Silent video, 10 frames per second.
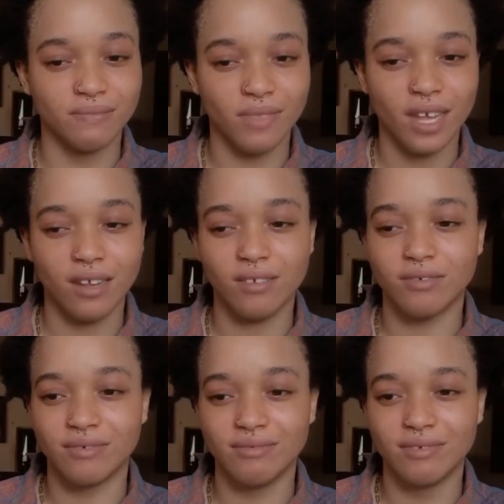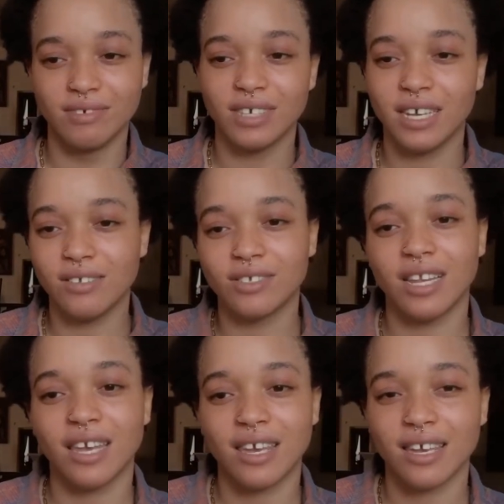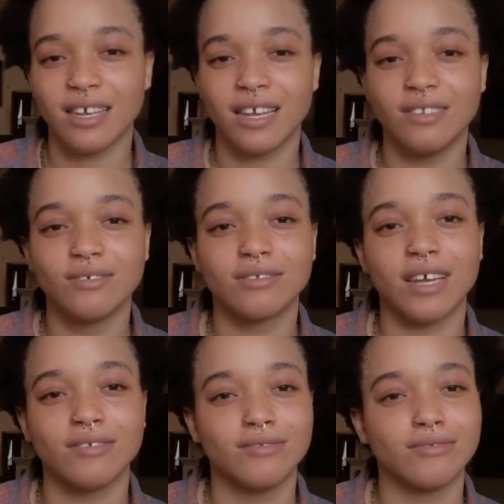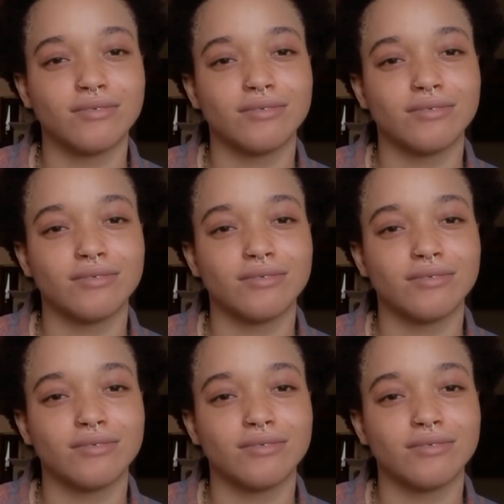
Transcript: I don't know, it